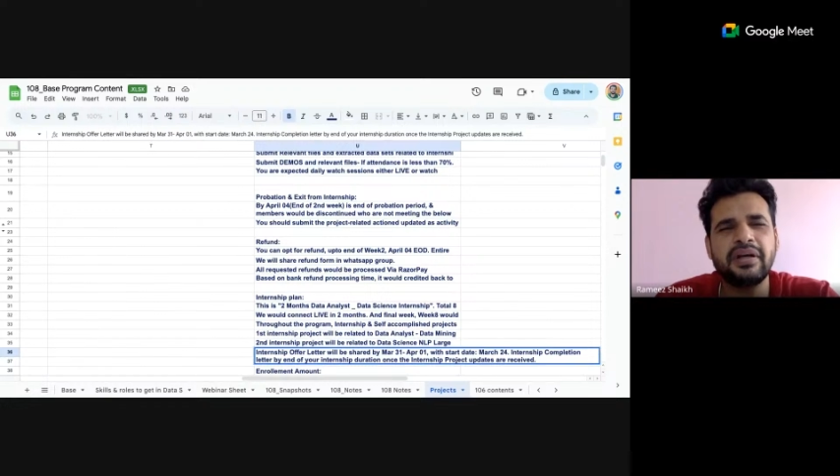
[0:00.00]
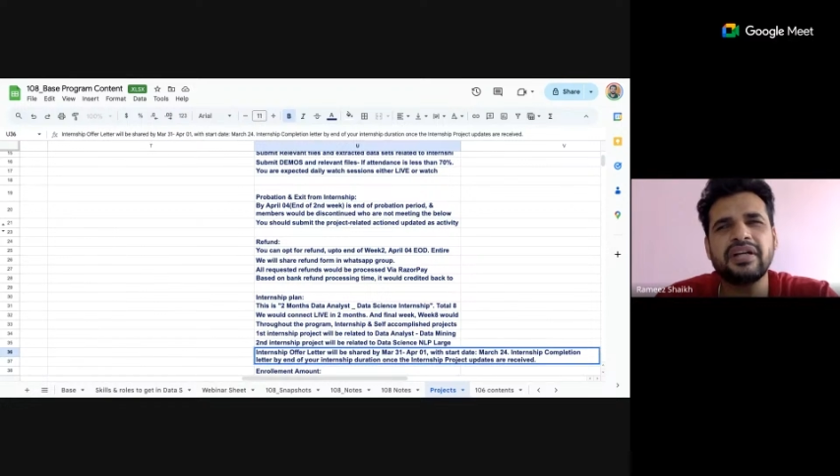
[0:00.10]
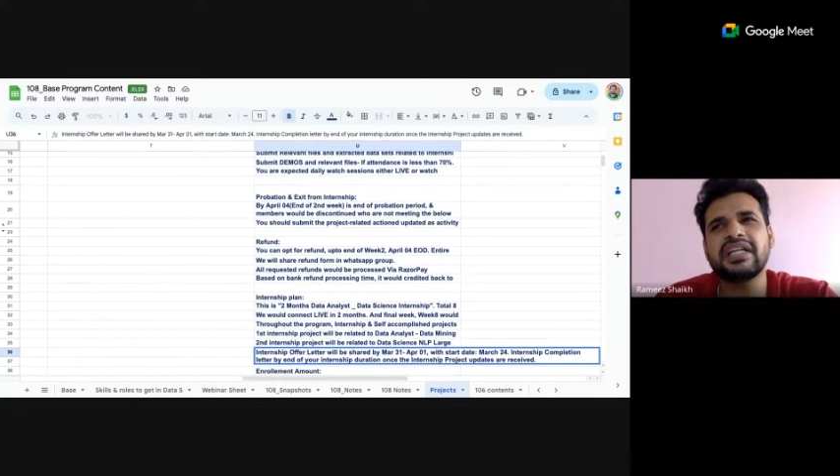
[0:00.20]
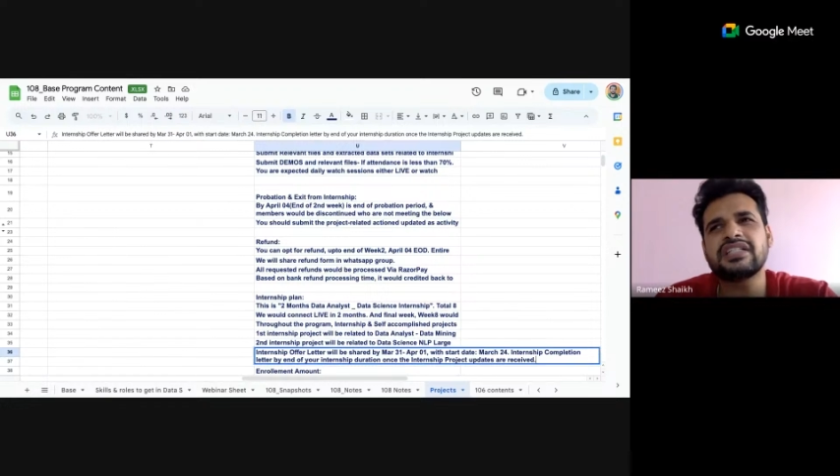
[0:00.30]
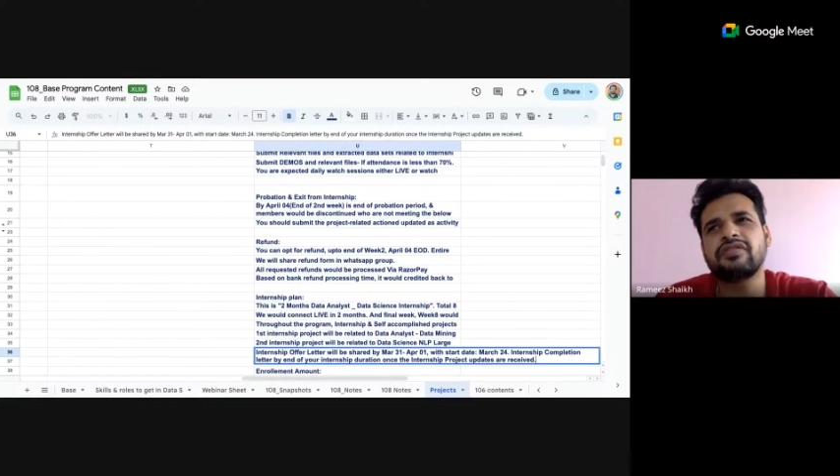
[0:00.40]

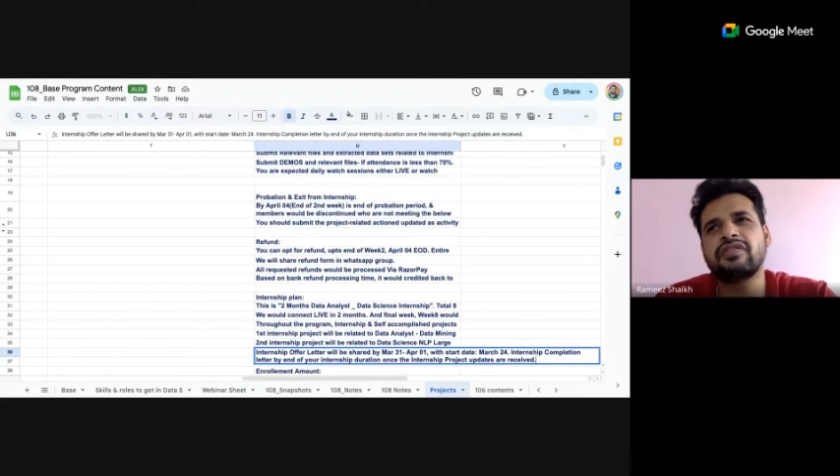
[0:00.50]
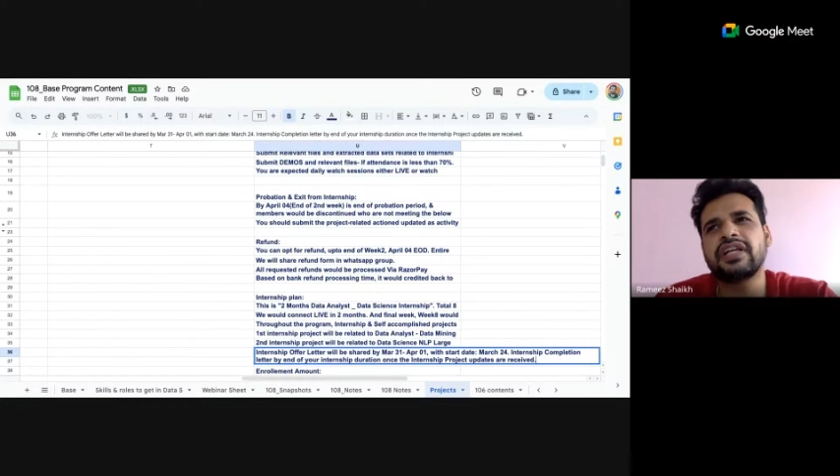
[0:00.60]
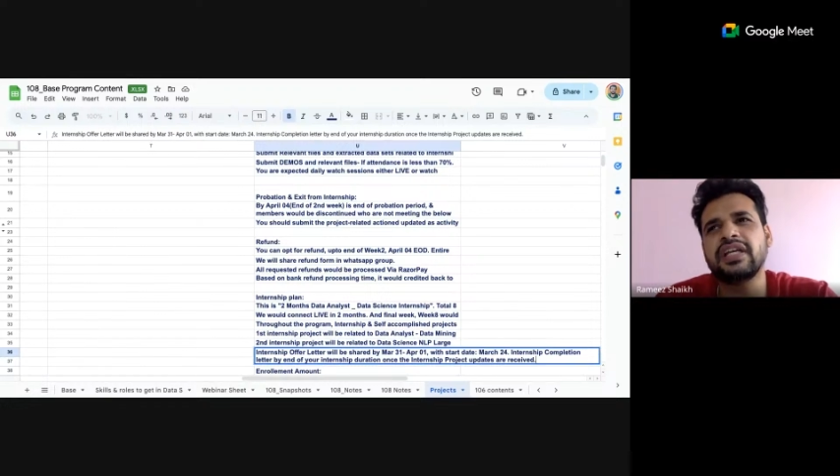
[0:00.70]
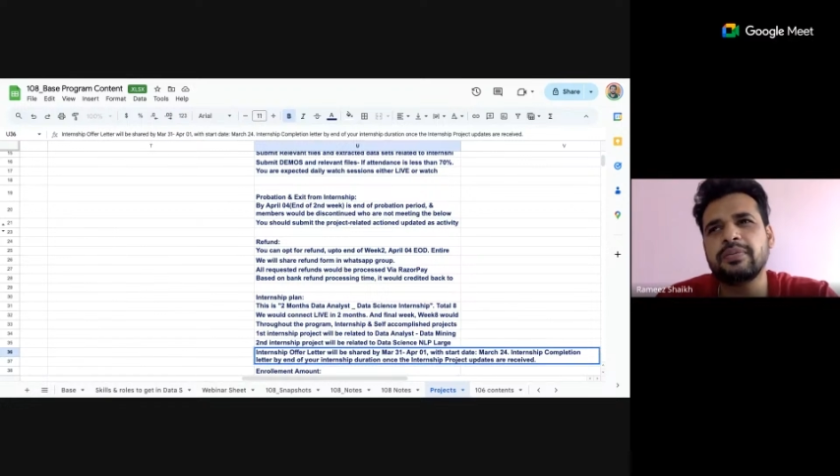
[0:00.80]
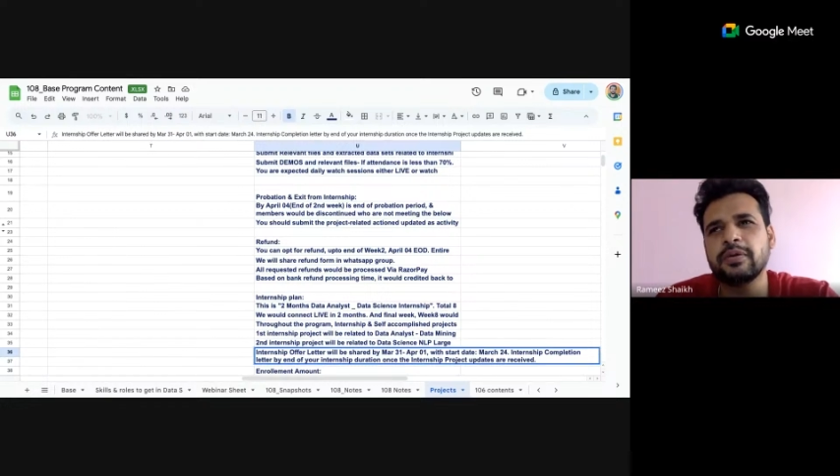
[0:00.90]
but yes, we
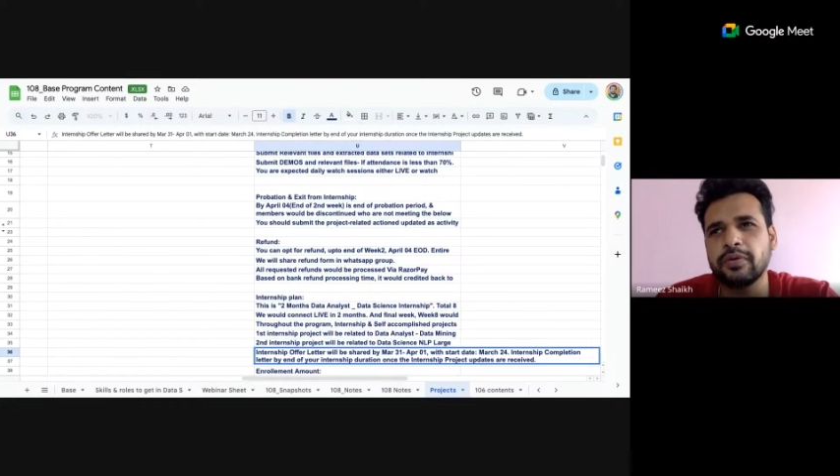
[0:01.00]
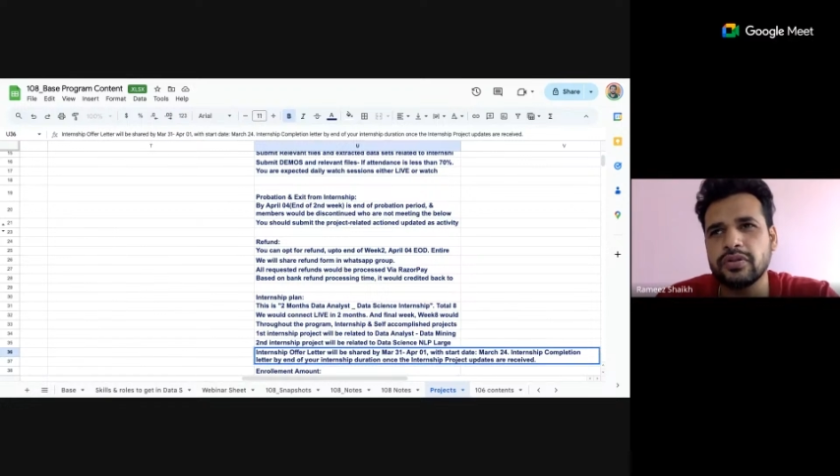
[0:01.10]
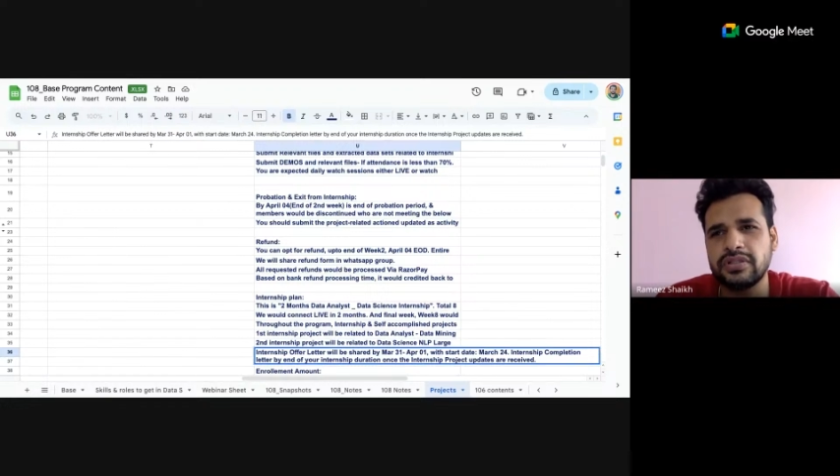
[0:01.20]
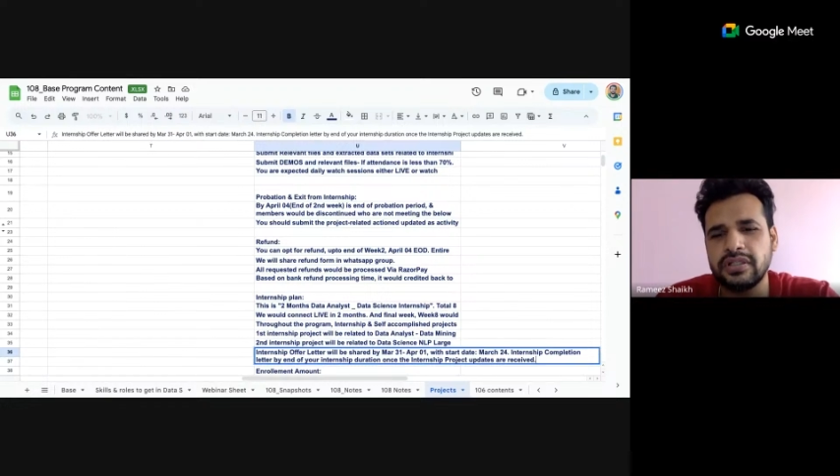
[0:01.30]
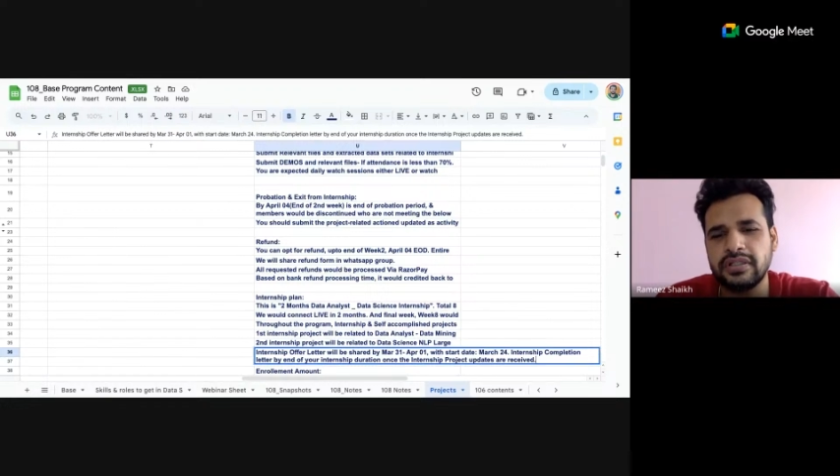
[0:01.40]
will keep you
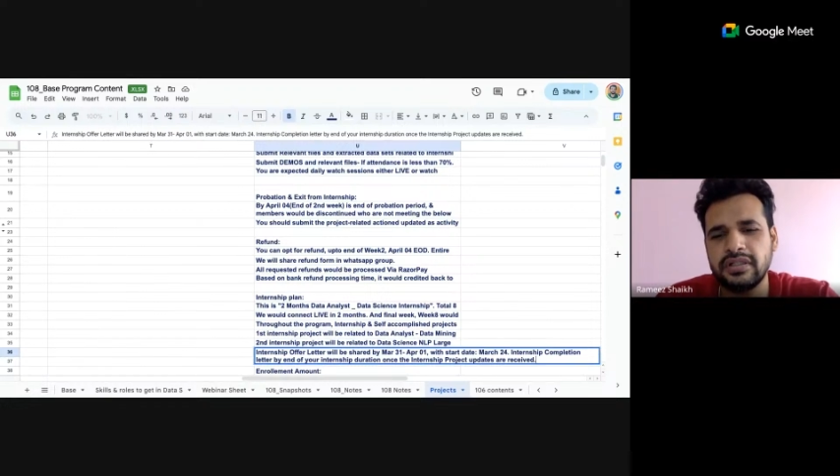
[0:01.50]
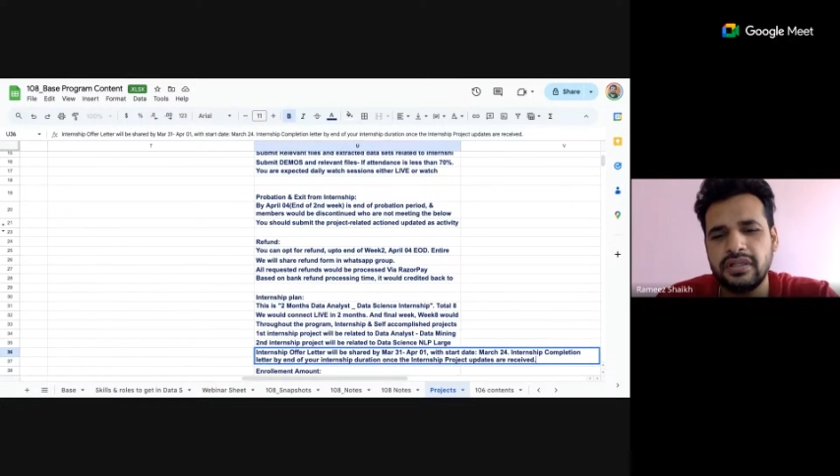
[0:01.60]
posted.